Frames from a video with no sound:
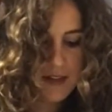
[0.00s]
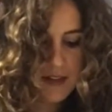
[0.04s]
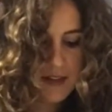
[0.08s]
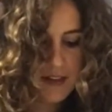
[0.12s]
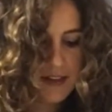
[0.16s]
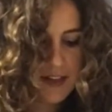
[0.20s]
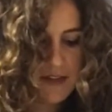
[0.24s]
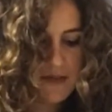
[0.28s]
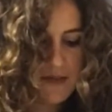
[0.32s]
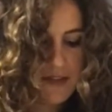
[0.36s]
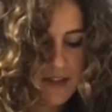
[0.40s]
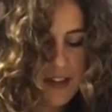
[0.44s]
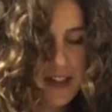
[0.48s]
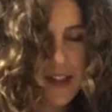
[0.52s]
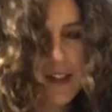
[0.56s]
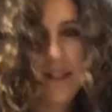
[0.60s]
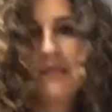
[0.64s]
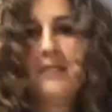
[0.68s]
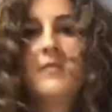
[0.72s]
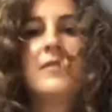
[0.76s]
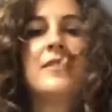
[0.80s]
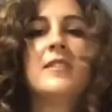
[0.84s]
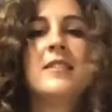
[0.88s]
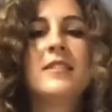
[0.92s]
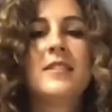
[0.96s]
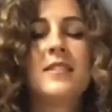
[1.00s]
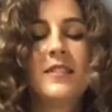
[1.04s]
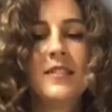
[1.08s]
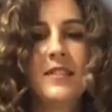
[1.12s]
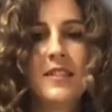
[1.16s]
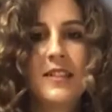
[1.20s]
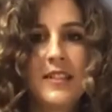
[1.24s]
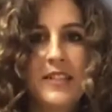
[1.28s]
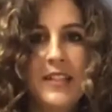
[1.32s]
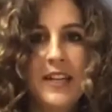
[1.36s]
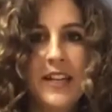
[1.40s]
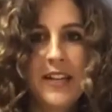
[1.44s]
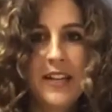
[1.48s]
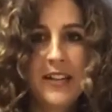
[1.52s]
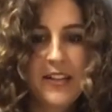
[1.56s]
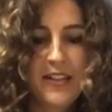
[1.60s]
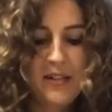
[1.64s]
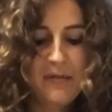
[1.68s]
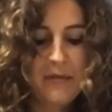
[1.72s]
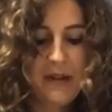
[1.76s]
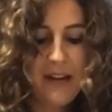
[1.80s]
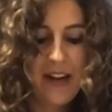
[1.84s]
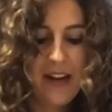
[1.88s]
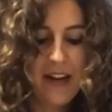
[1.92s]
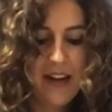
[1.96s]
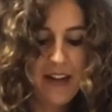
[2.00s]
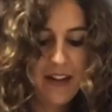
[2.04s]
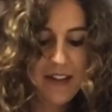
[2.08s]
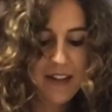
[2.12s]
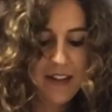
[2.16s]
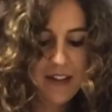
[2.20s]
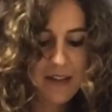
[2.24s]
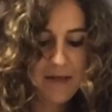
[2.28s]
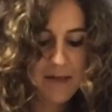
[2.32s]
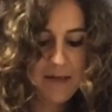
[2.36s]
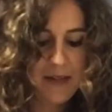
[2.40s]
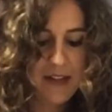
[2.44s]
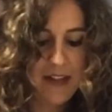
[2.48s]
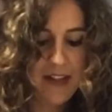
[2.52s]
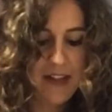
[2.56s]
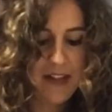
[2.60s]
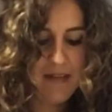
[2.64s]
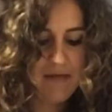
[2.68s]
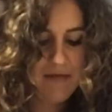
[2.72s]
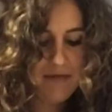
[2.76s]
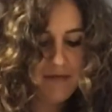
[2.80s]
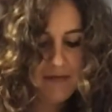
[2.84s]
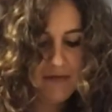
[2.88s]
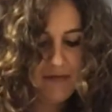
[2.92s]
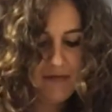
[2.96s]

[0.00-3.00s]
It's definitely sticking to my hands, but